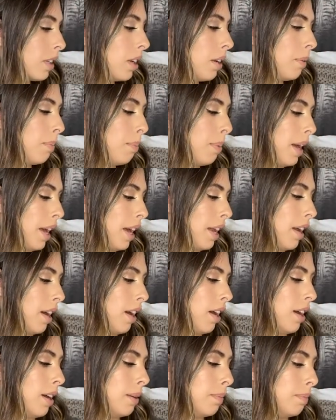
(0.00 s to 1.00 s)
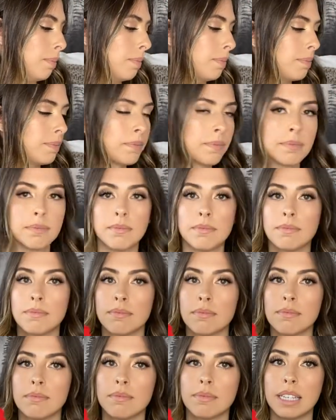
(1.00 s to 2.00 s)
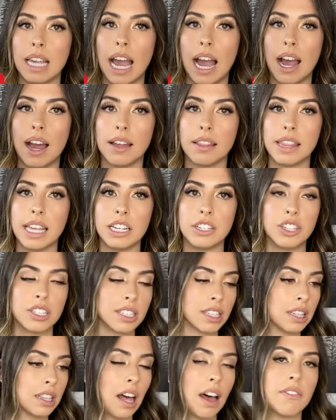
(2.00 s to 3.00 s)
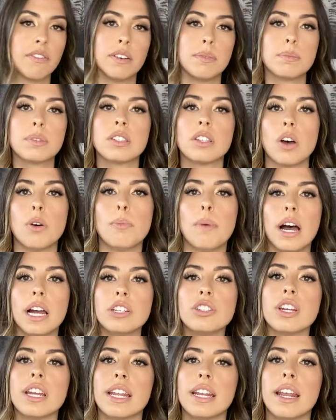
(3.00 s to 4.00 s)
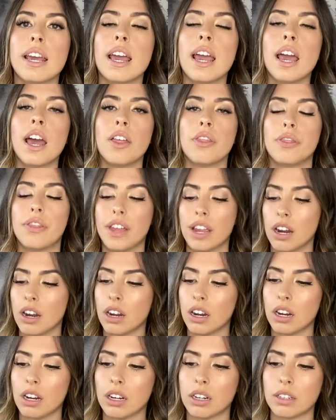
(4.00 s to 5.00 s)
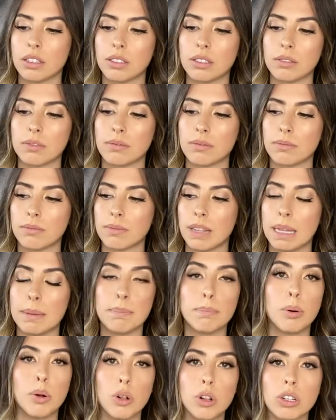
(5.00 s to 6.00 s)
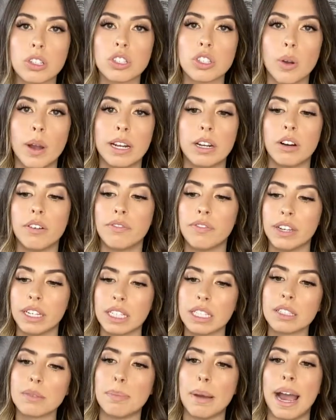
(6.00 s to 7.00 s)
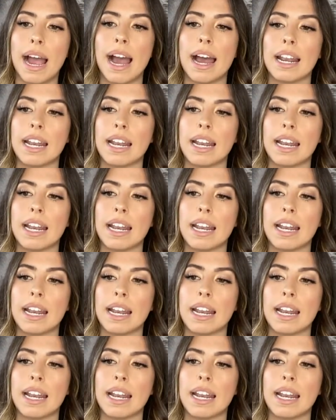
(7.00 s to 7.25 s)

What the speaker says: But yeah, they just love them so much, and they're in bulk, so I don't feel as bad.